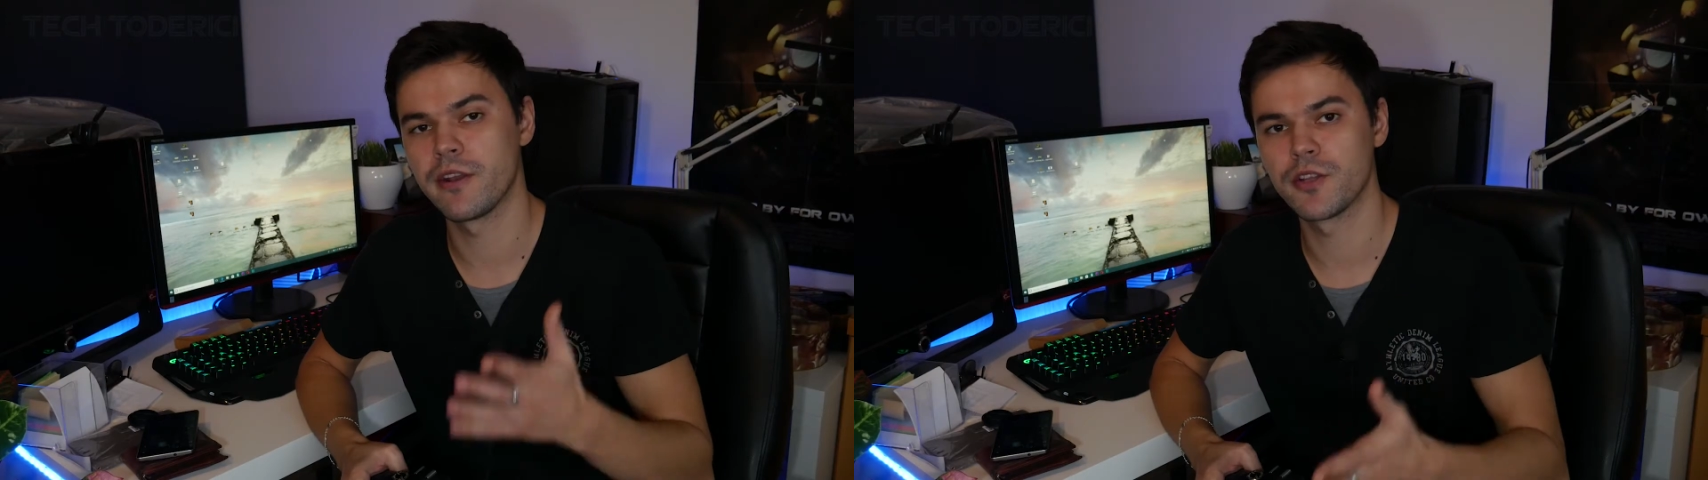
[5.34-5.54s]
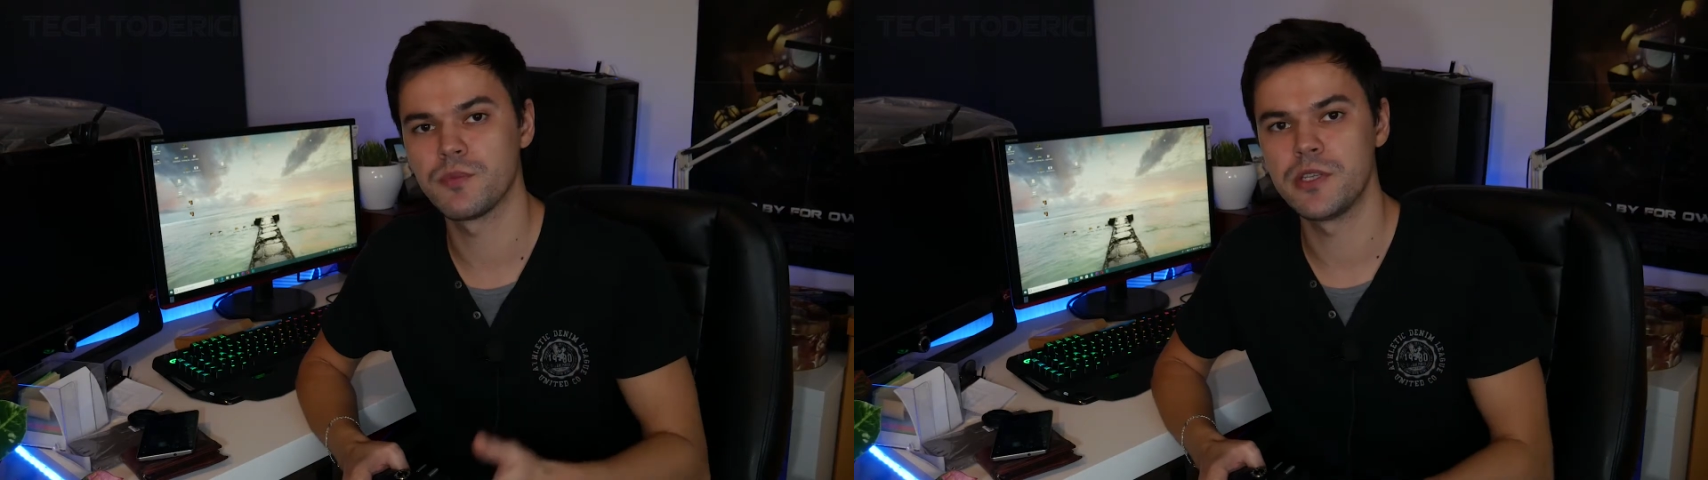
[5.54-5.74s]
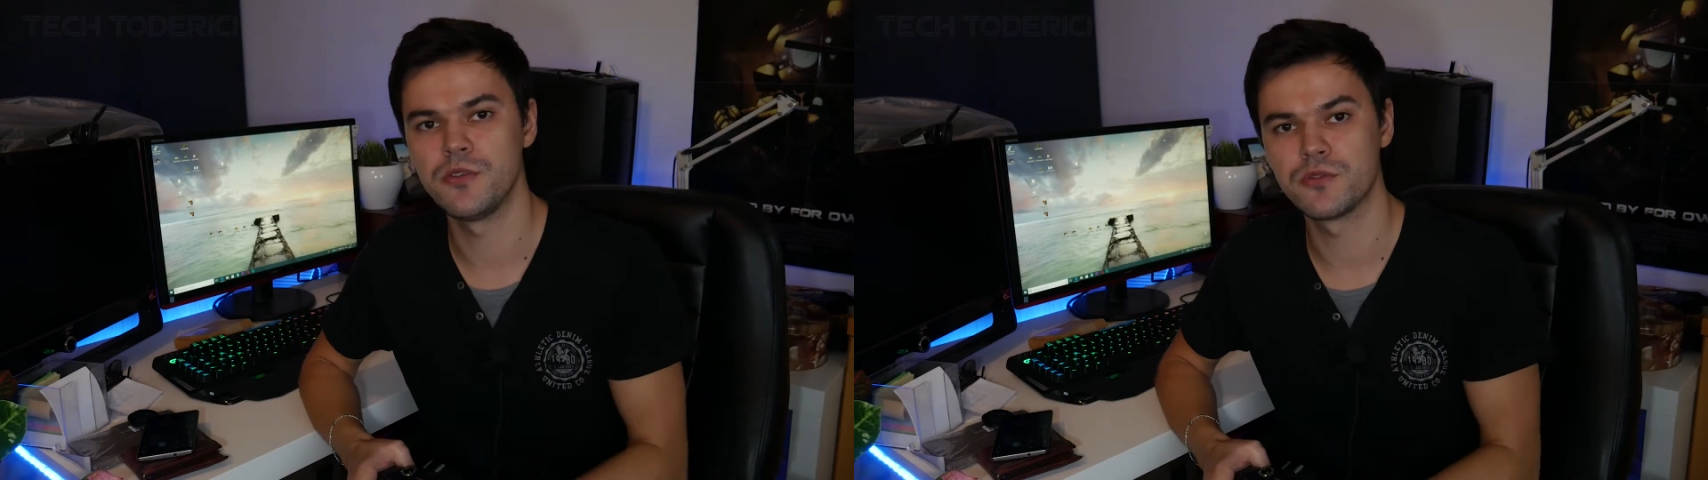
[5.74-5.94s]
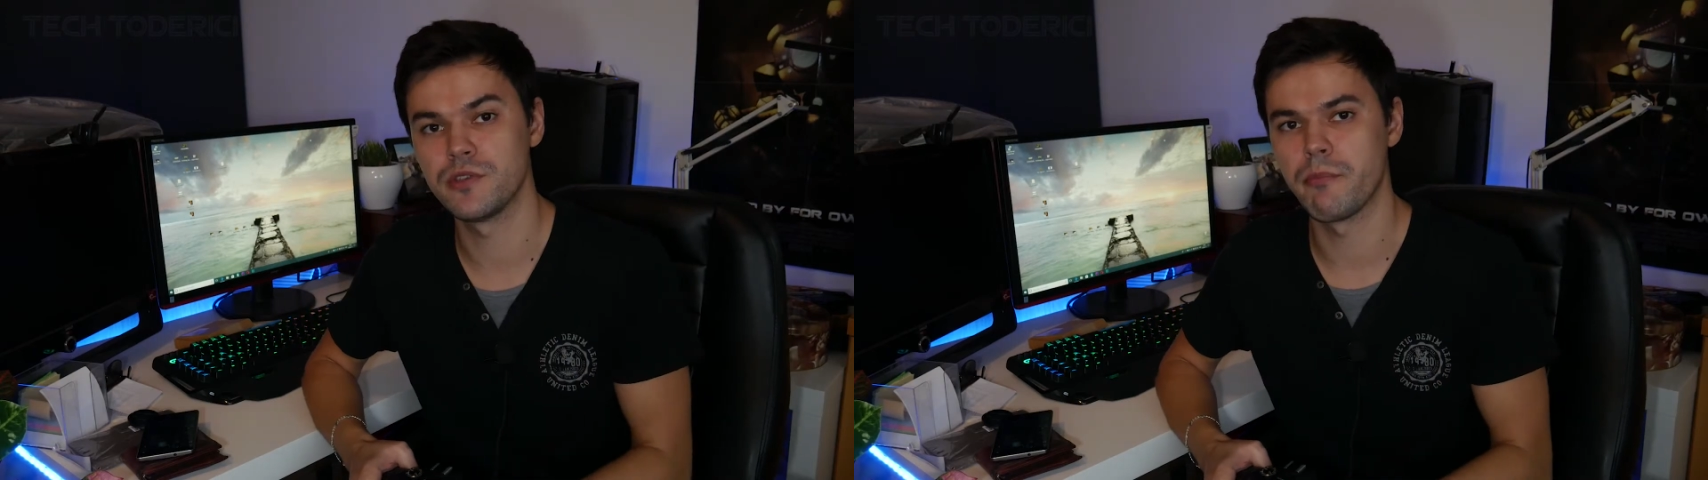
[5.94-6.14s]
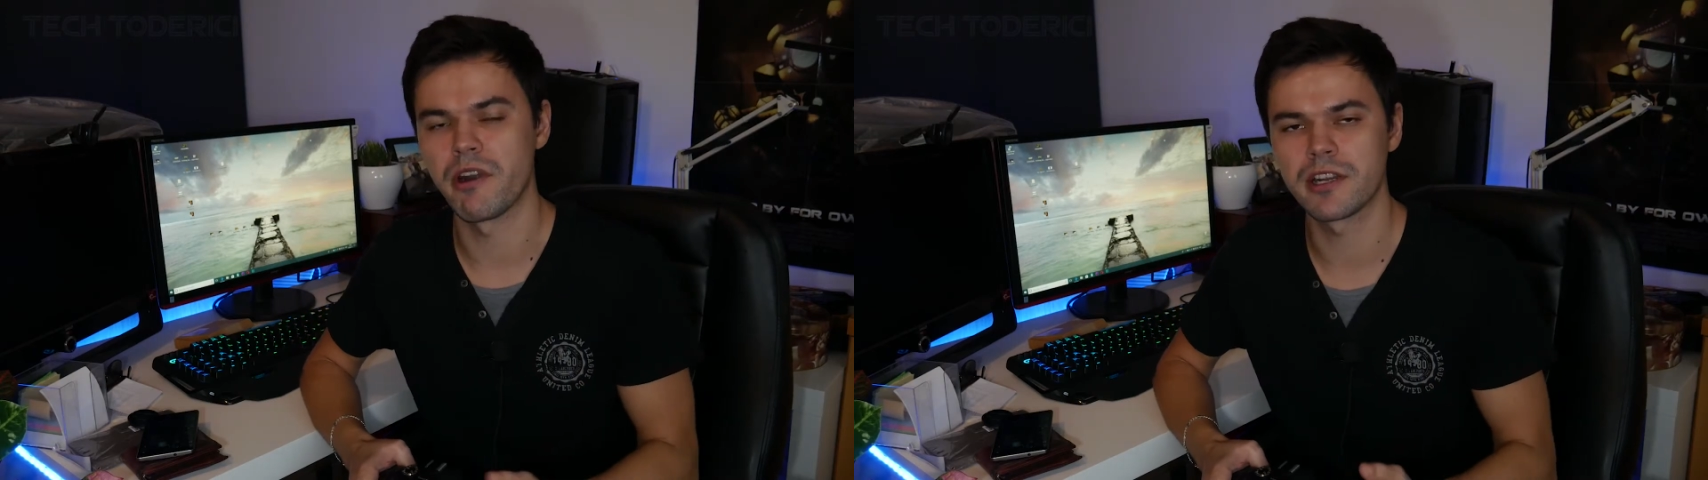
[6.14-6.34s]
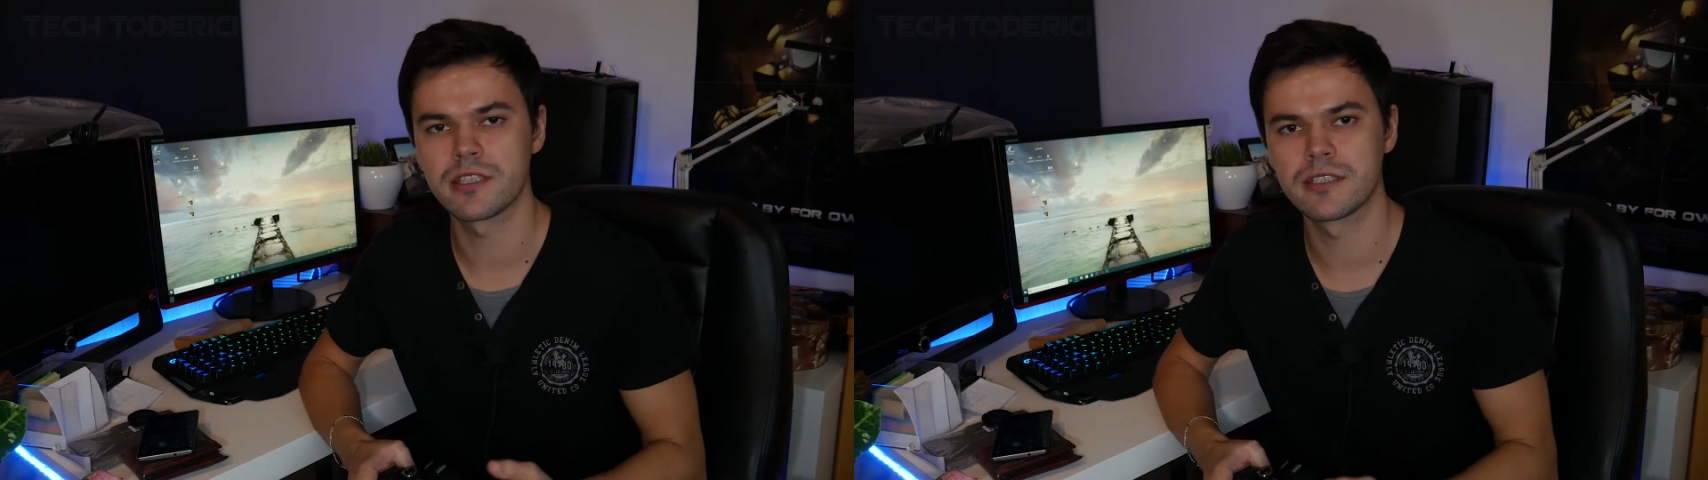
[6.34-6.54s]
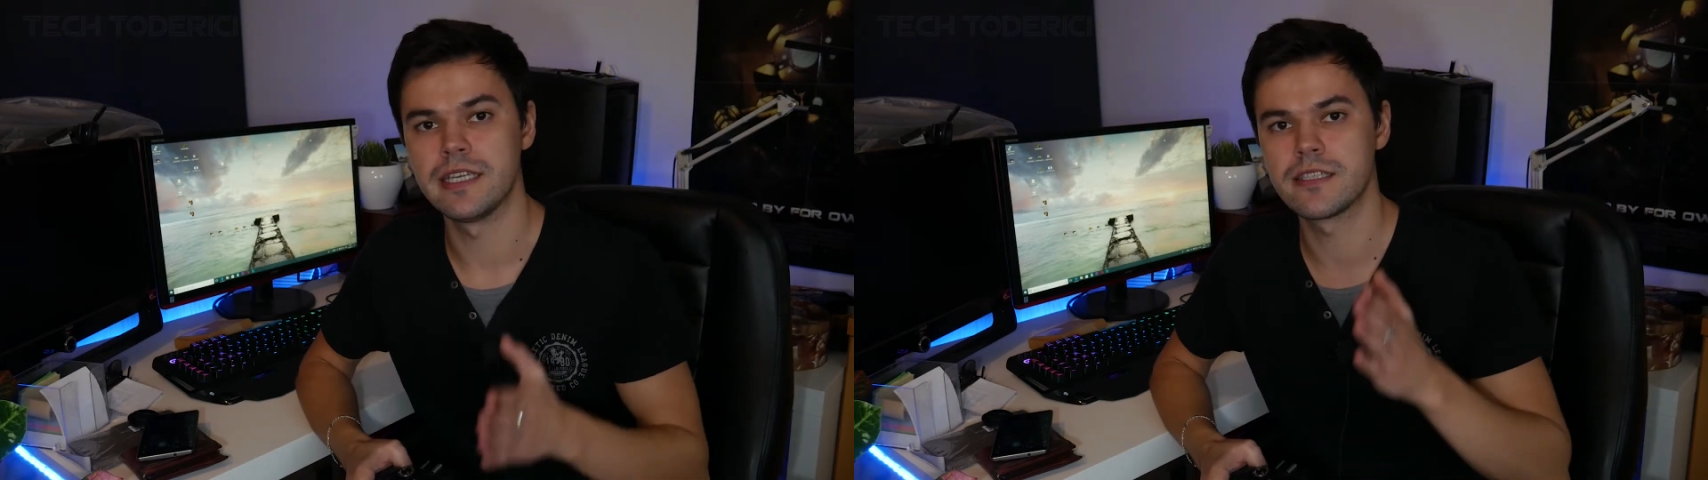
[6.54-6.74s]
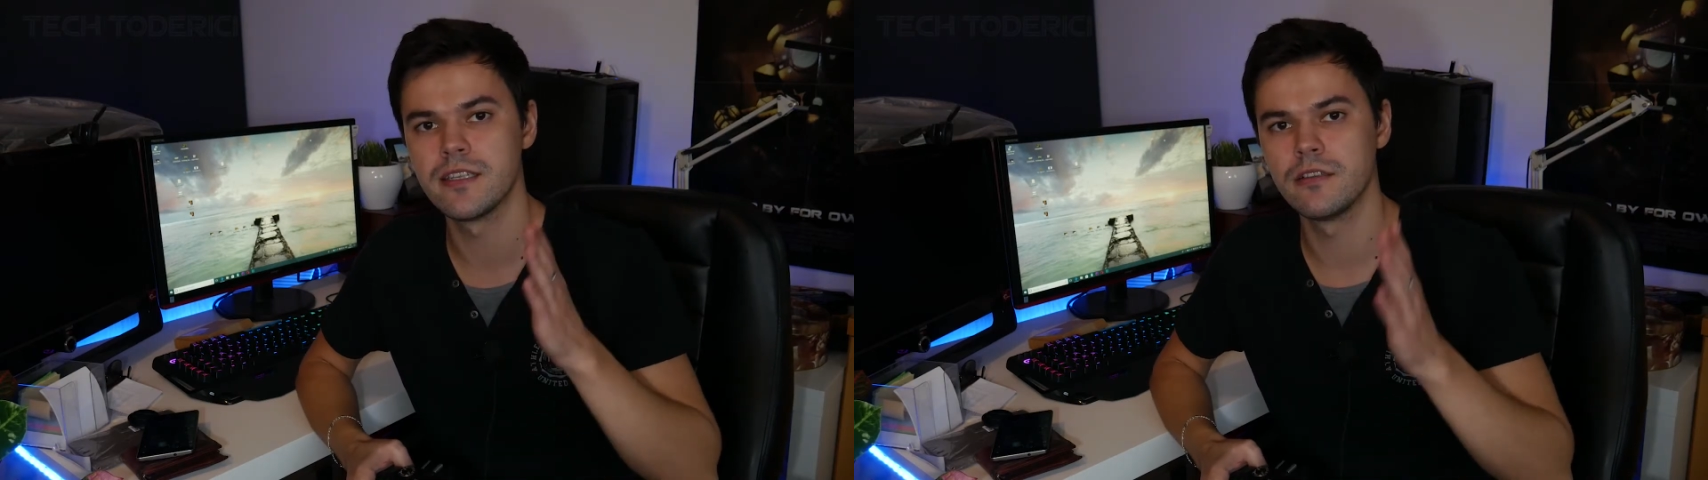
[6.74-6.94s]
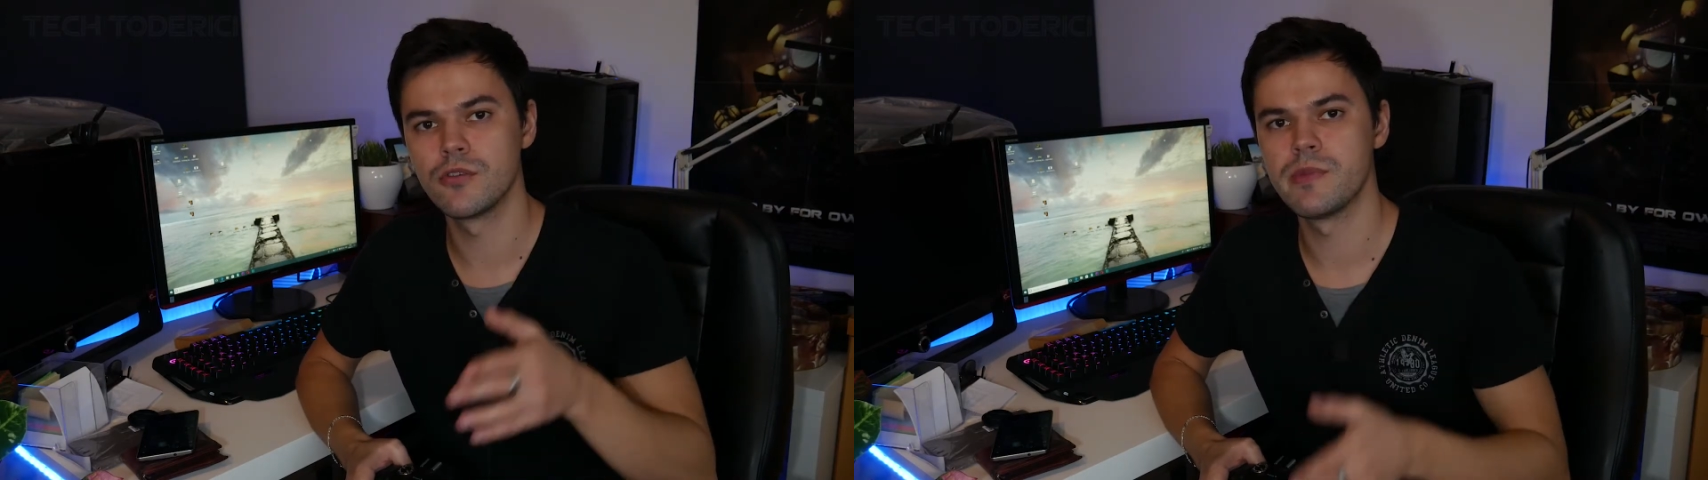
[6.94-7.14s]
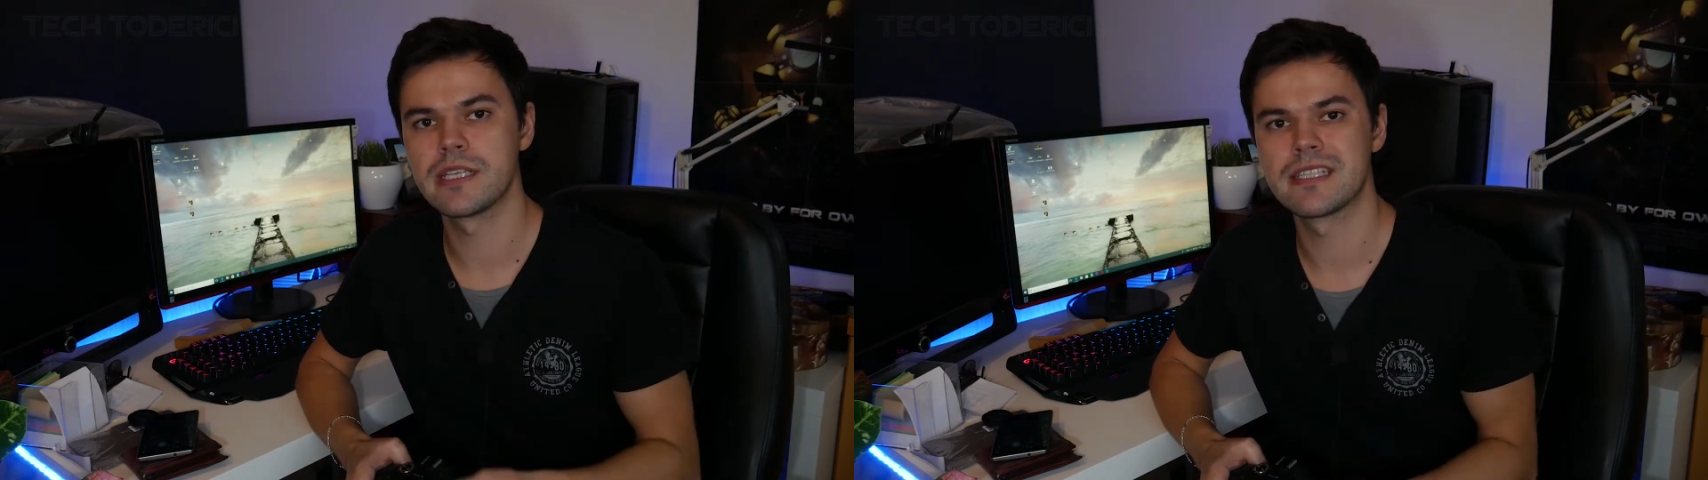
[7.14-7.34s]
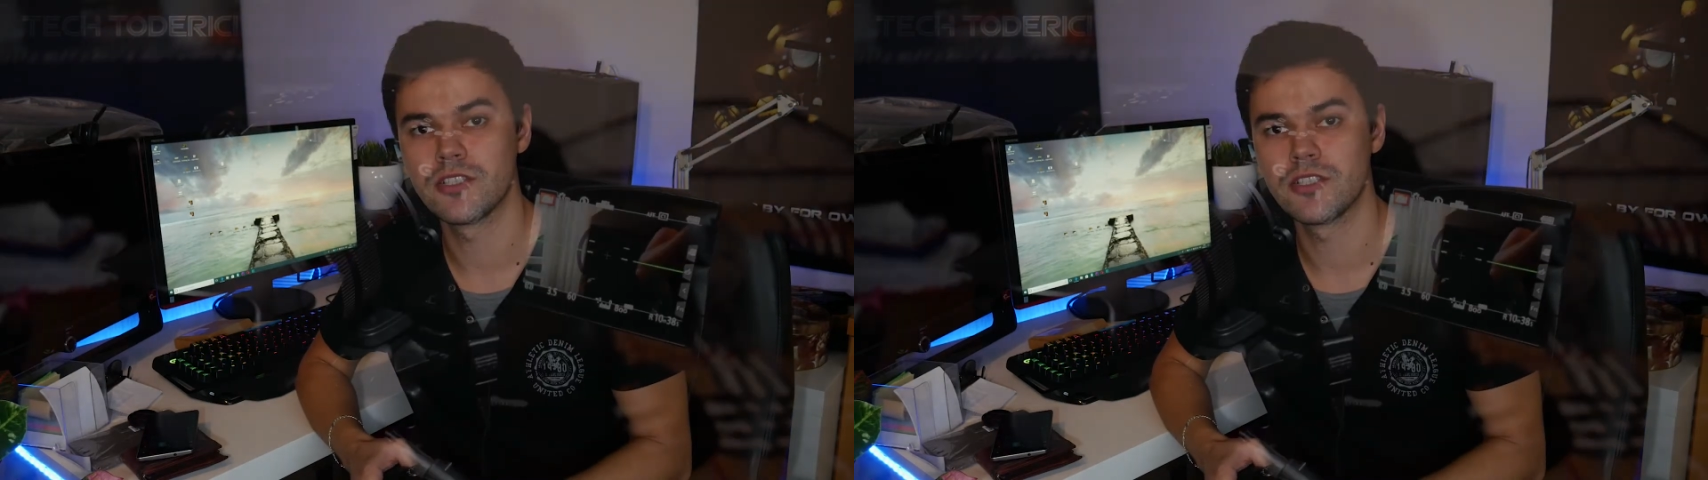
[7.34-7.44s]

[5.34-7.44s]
not be new to the market. It's the Lumix